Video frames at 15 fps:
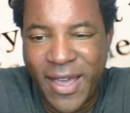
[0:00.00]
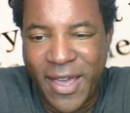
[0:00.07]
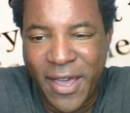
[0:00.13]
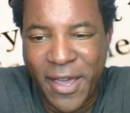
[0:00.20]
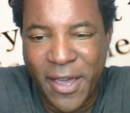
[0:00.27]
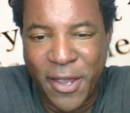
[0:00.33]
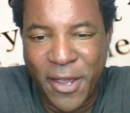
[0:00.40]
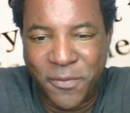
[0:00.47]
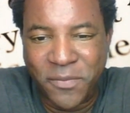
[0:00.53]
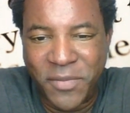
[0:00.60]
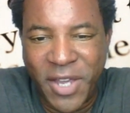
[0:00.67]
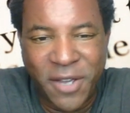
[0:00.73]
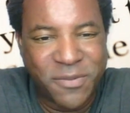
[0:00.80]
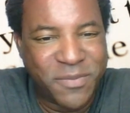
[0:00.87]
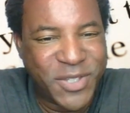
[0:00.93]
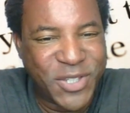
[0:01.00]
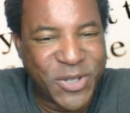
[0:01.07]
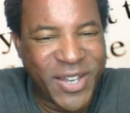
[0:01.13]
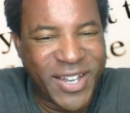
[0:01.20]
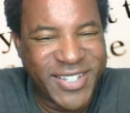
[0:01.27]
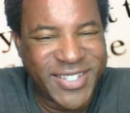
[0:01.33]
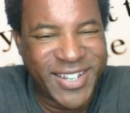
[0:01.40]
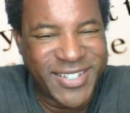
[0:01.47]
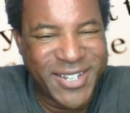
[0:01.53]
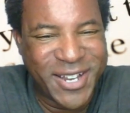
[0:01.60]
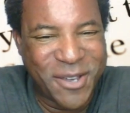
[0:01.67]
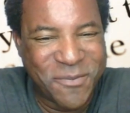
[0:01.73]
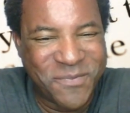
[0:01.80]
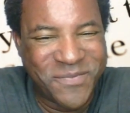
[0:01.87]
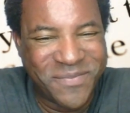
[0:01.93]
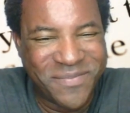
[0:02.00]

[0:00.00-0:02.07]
And yeah, see you guys next time.